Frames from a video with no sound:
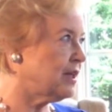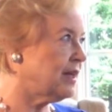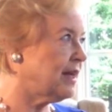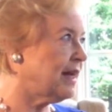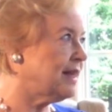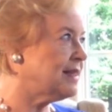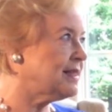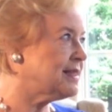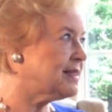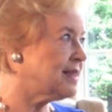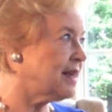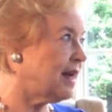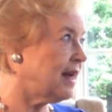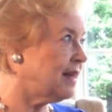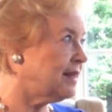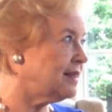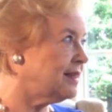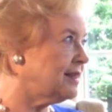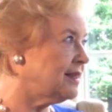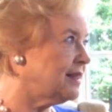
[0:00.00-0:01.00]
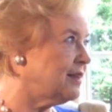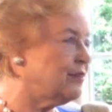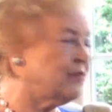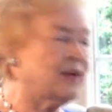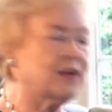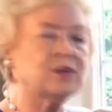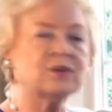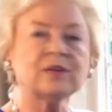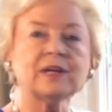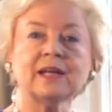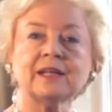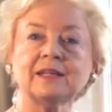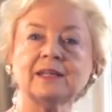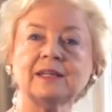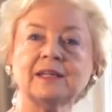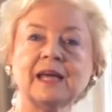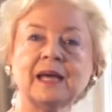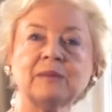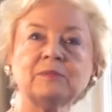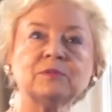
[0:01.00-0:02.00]
And I decided if I could get the
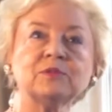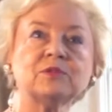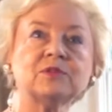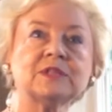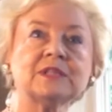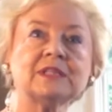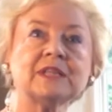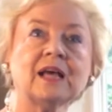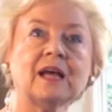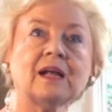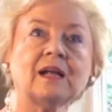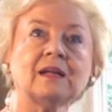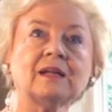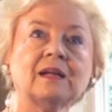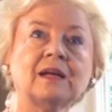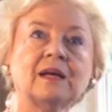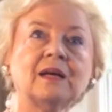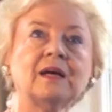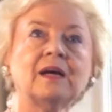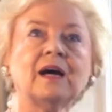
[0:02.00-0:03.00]
neighbor to sell,